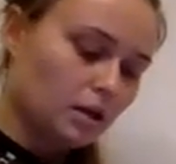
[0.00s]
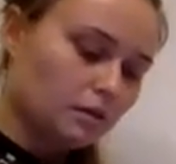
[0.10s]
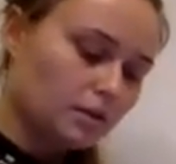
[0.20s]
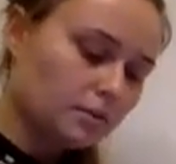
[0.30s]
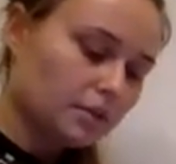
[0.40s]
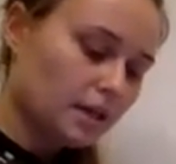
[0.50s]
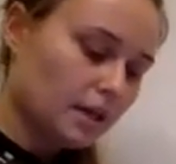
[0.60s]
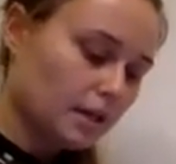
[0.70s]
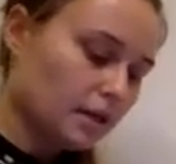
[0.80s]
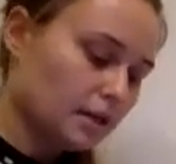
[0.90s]
Family
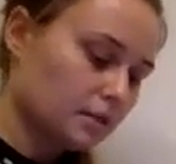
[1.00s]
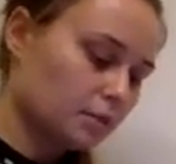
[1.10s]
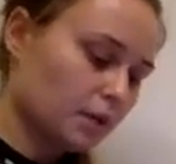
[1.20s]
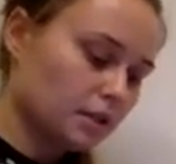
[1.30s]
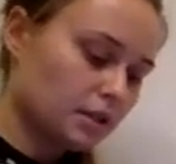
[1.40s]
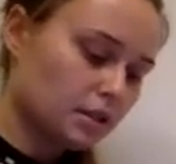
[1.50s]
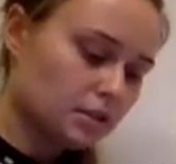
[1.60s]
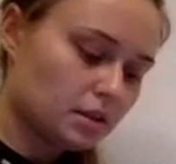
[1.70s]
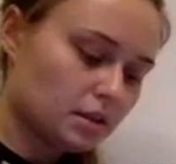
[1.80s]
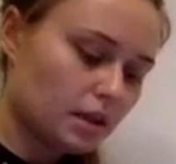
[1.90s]
A has one kid
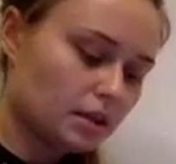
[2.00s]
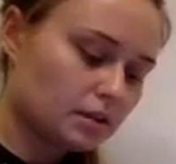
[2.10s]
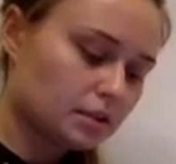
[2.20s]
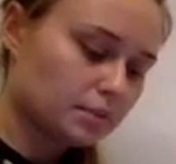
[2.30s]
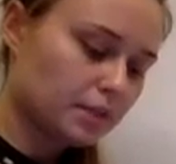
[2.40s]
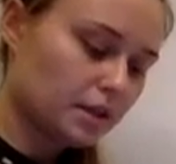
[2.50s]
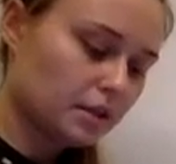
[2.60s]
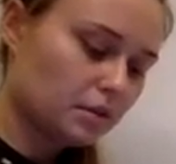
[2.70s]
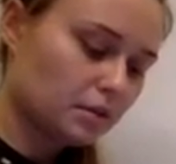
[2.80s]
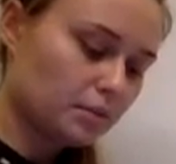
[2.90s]
and its
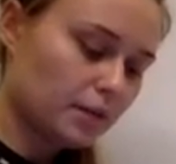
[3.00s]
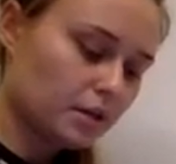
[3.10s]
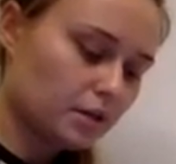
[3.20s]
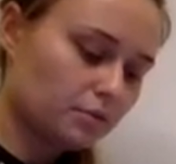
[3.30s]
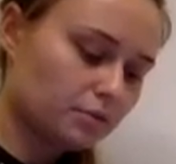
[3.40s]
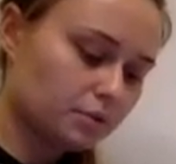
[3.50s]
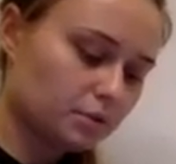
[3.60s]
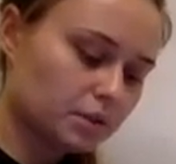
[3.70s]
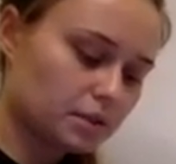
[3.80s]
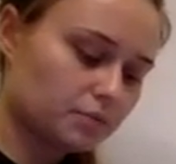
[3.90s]
payoff
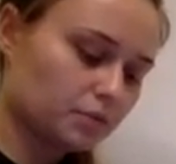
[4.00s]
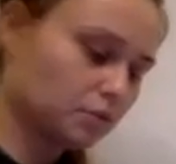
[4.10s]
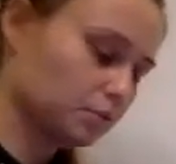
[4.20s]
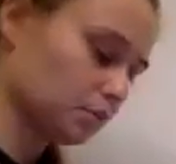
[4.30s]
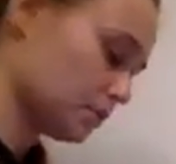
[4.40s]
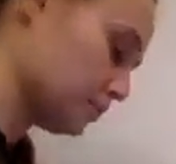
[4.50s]
looks as follows.